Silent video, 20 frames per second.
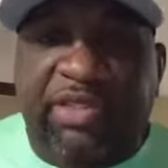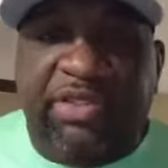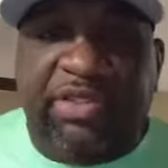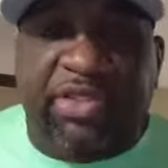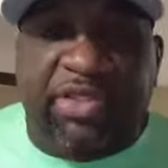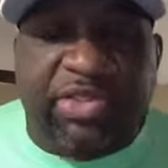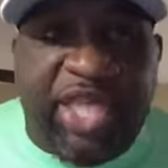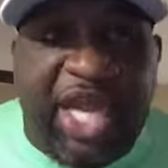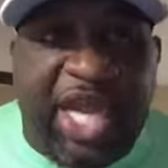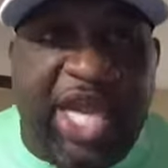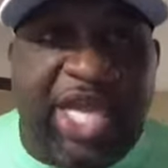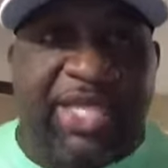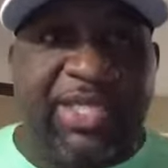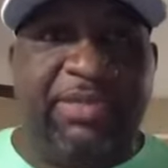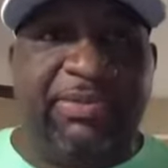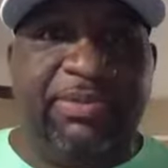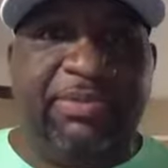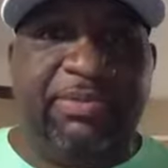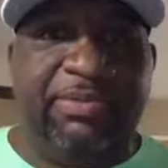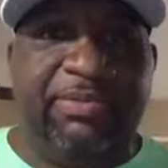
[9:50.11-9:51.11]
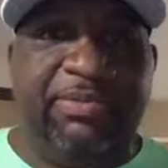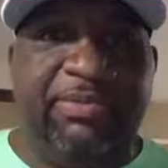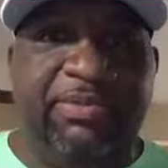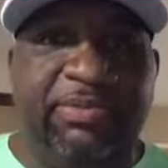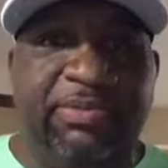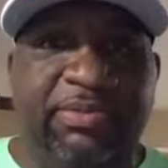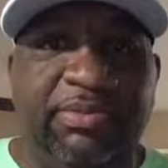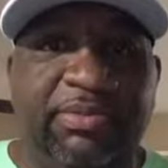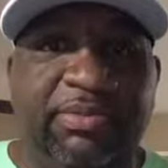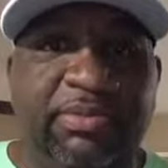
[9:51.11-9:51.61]
They're done.
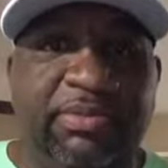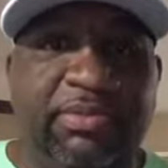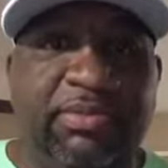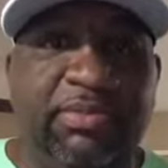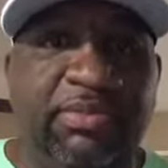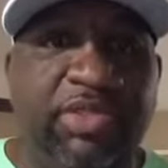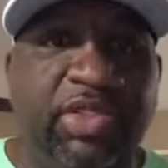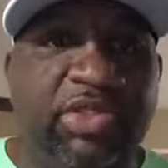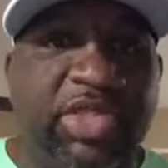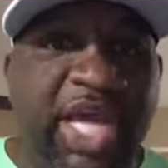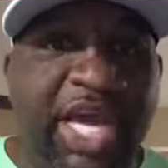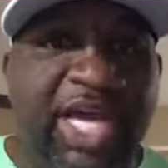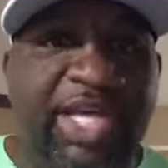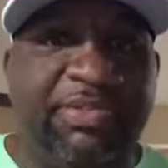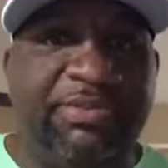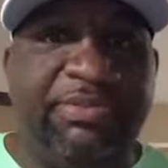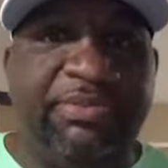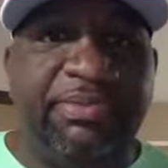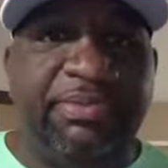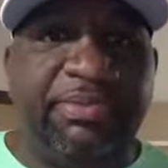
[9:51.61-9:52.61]
They're done.